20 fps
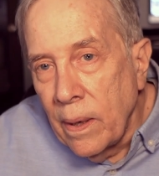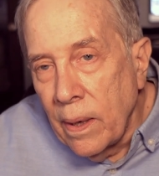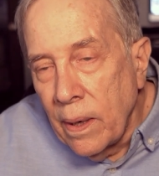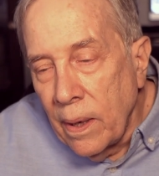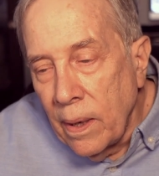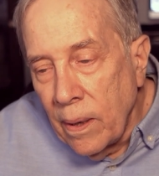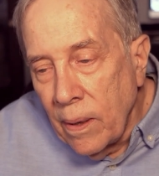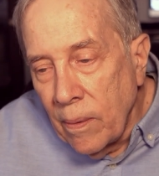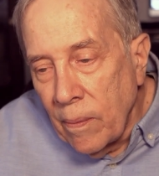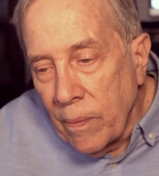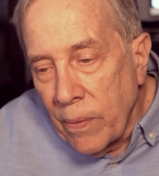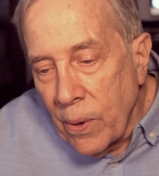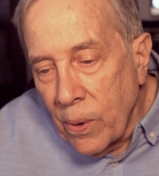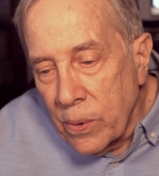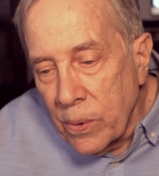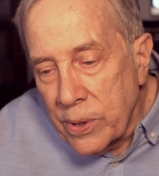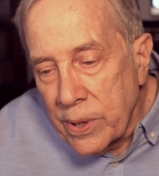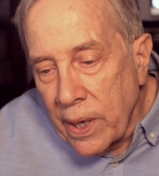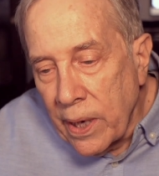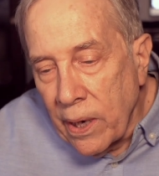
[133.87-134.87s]
um,
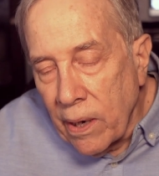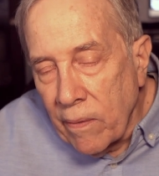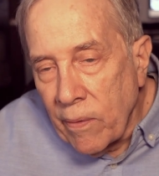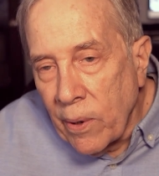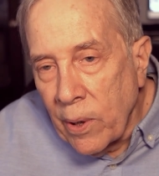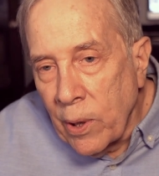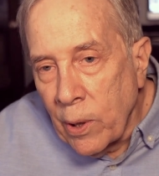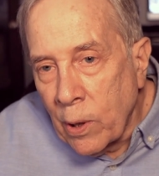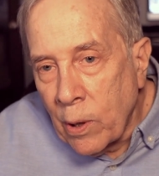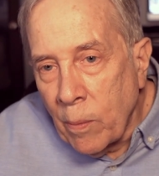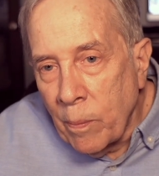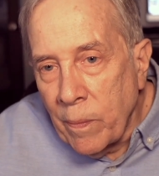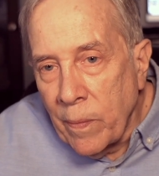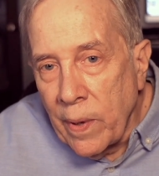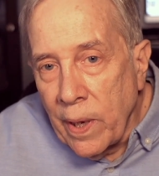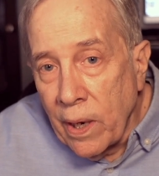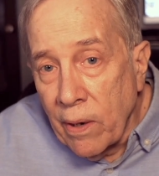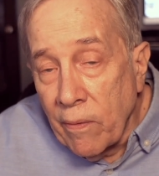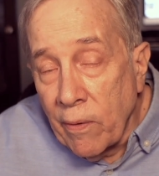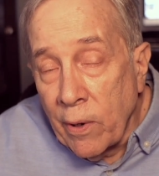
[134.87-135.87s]
those air variable,
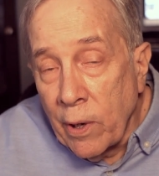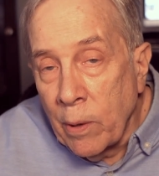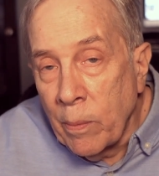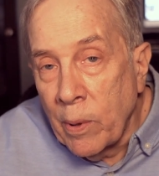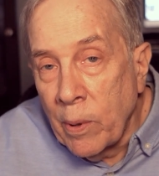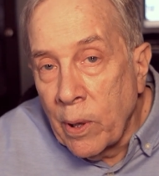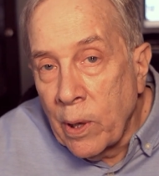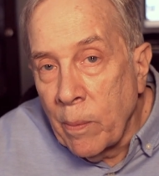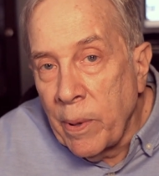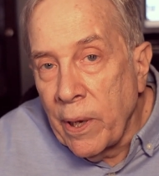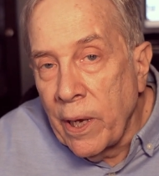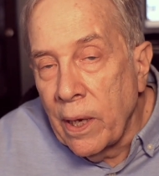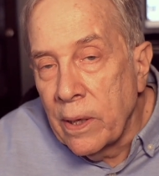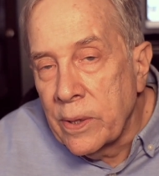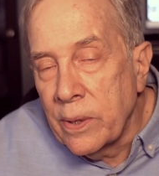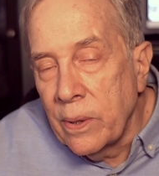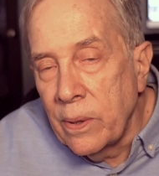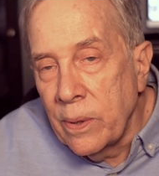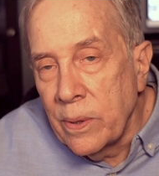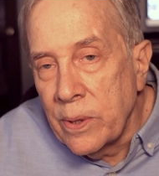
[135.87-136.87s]
air variable
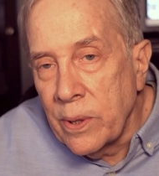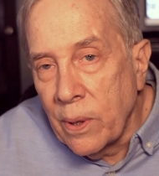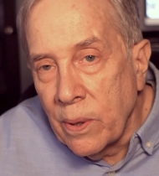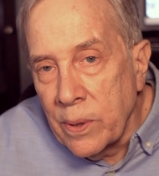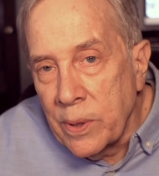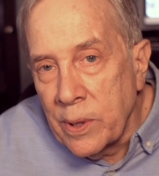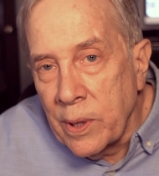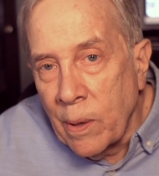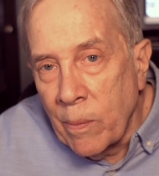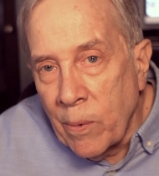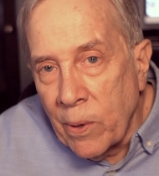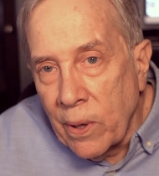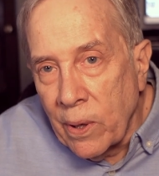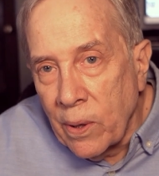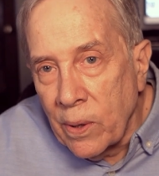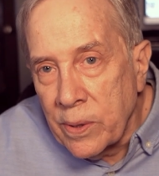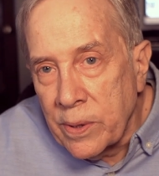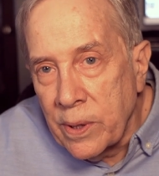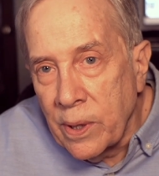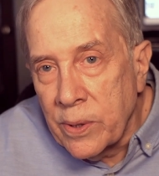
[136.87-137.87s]
capacitors or somewhere
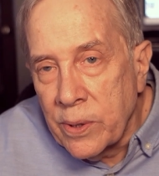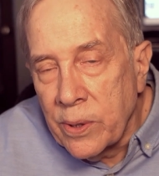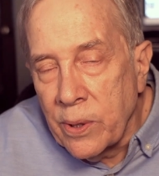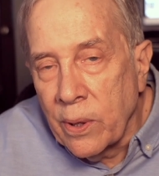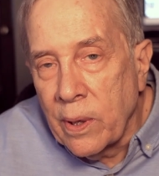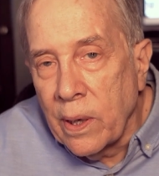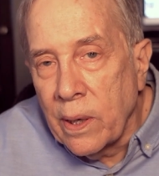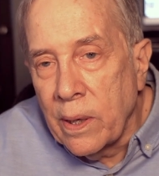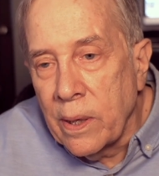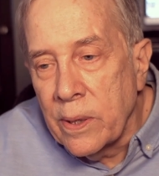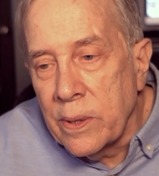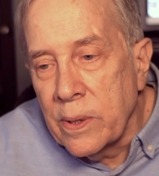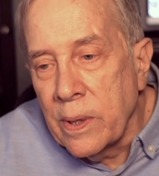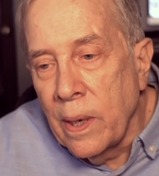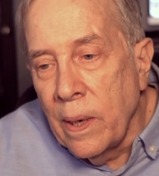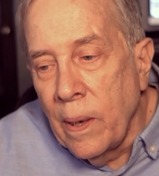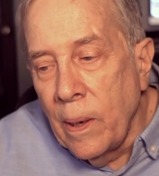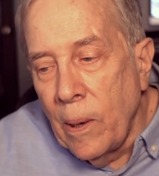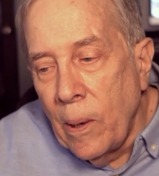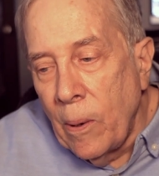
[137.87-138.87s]
else in the circuit because
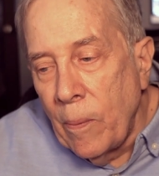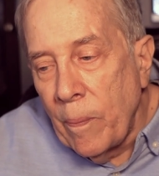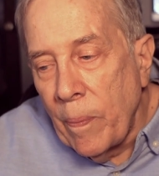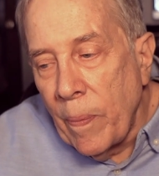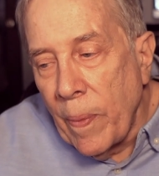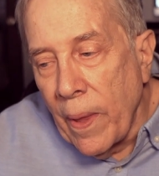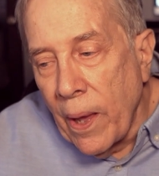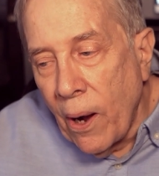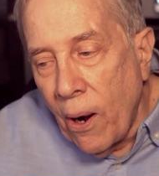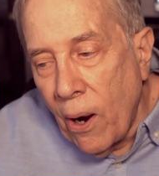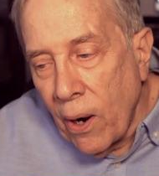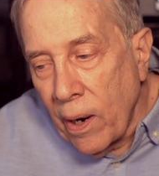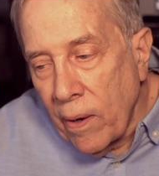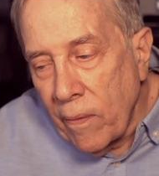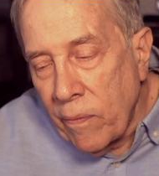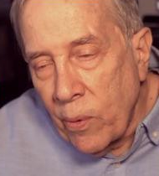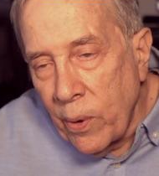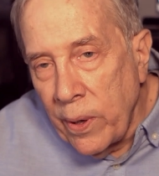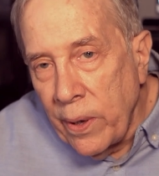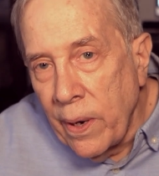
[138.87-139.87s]

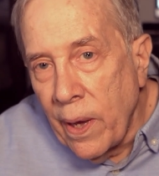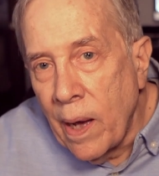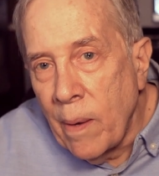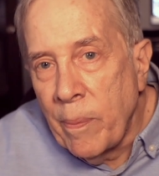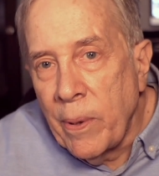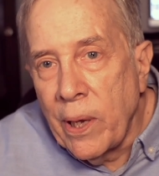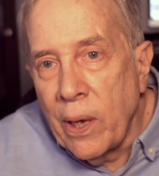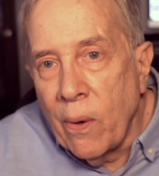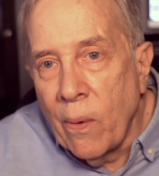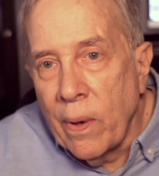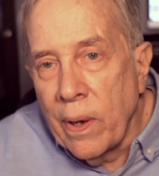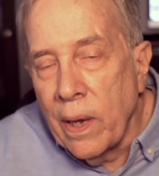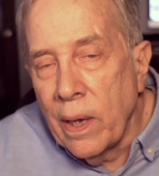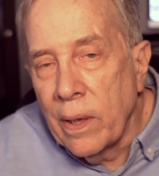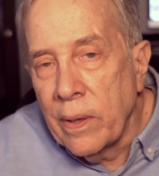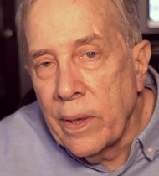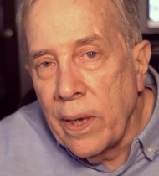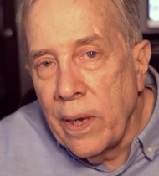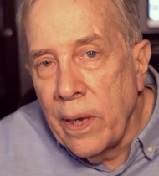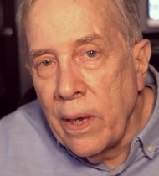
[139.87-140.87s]
RF would not be going
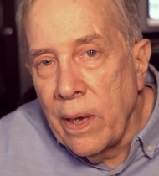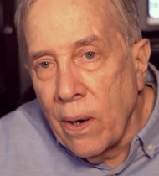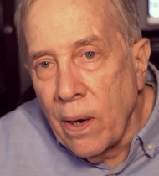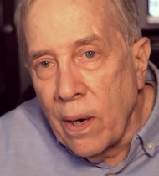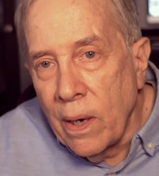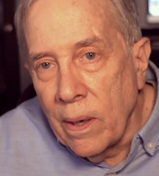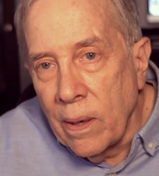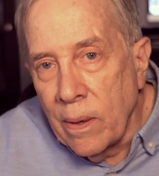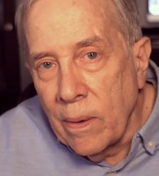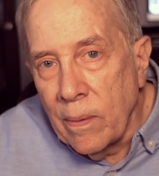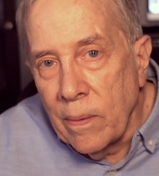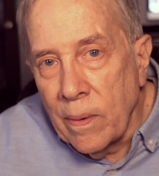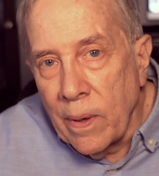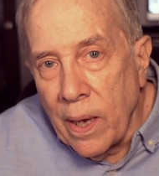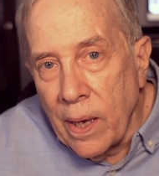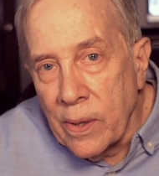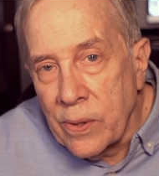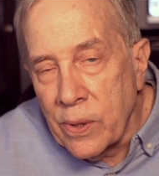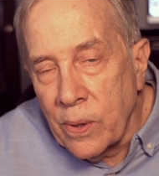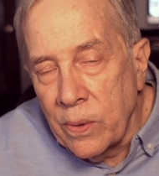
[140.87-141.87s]
out the uh,
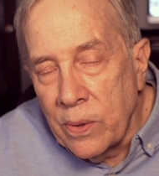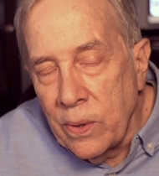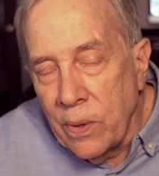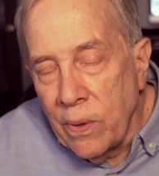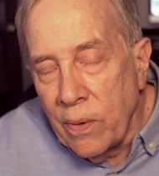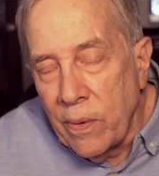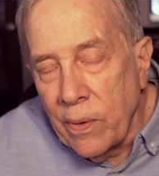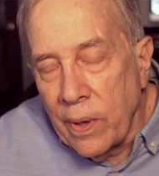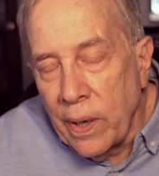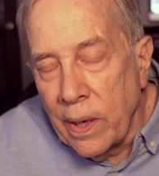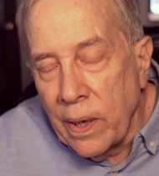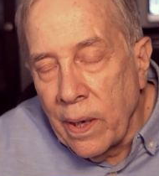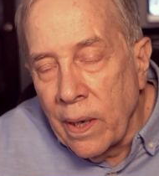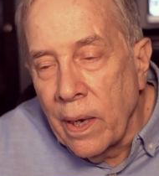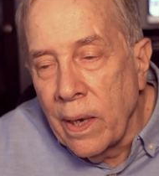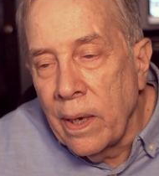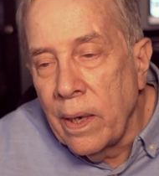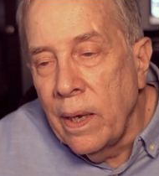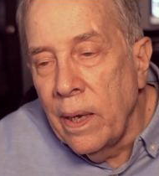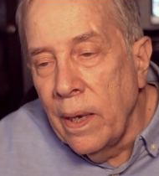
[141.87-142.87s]

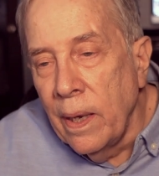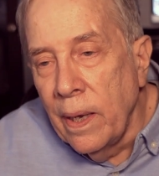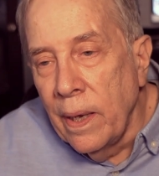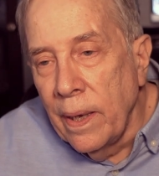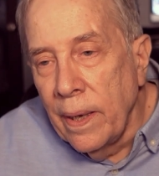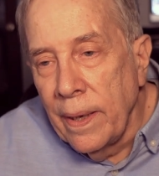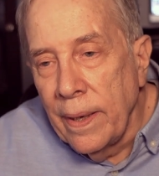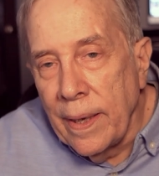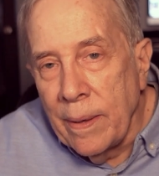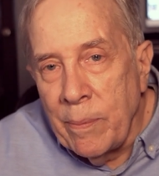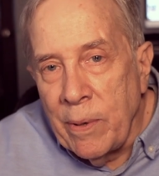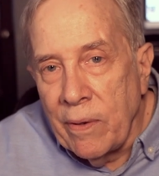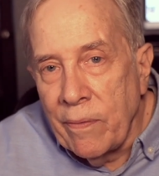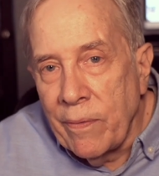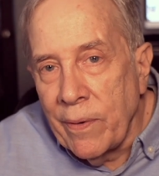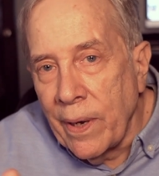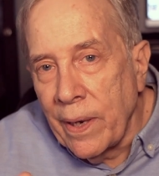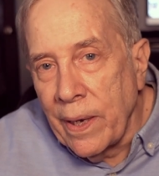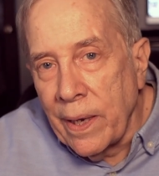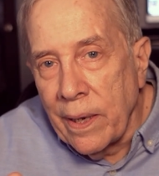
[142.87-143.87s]
SO239. It'd be
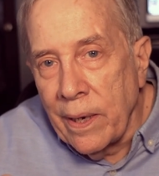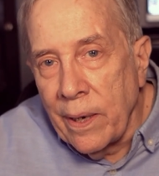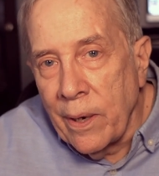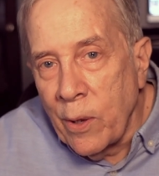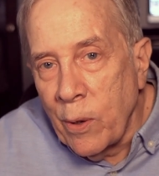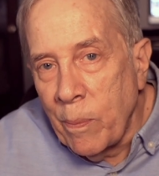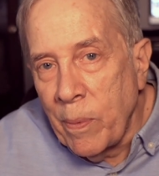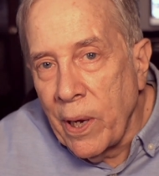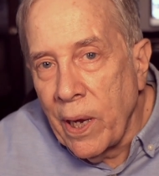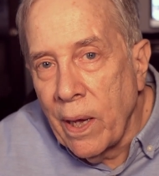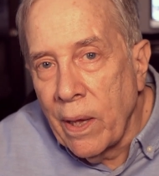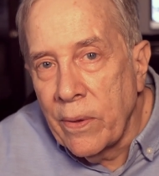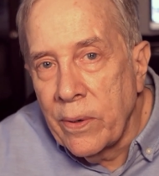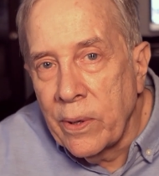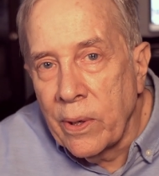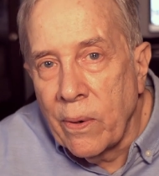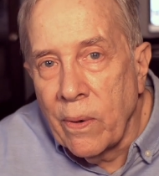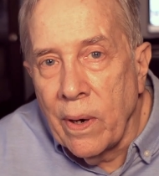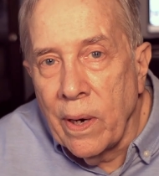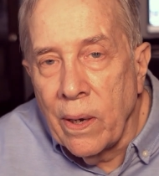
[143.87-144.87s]
finding another path
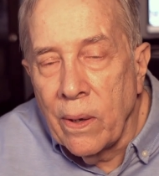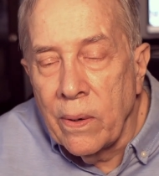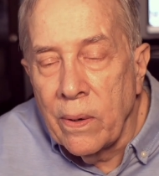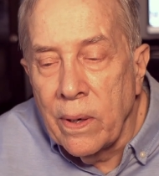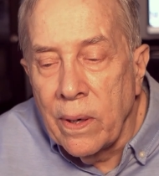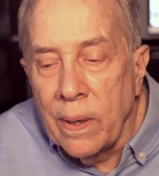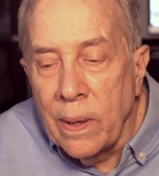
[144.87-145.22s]
to ground.